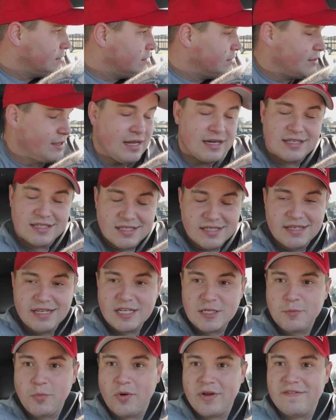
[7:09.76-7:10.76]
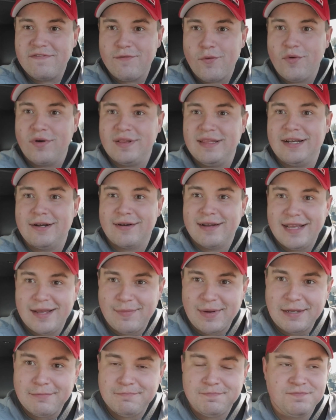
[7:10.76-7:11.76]
You got a 6.4 liter
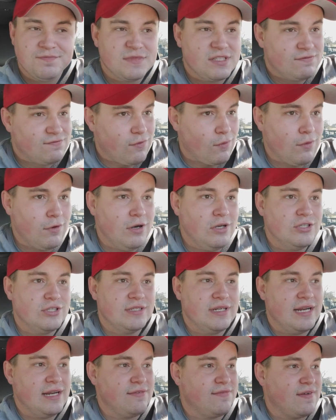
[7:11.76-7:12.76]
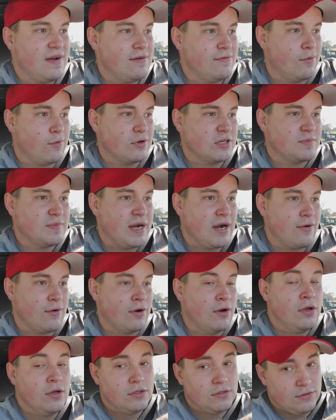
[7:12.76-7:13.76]
Hemi, 485
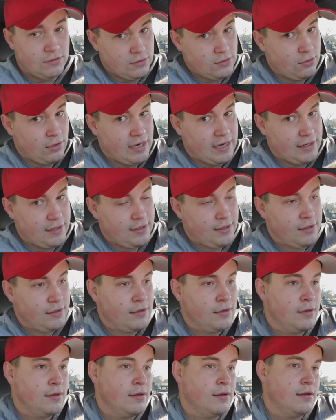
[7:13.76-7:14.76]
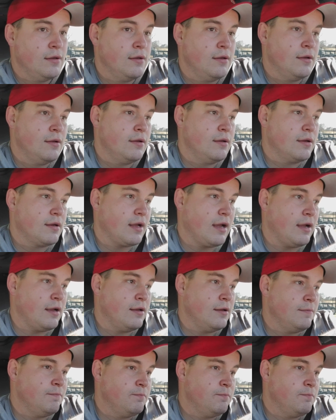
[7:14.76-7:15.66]
horsepower to the crank. Okay.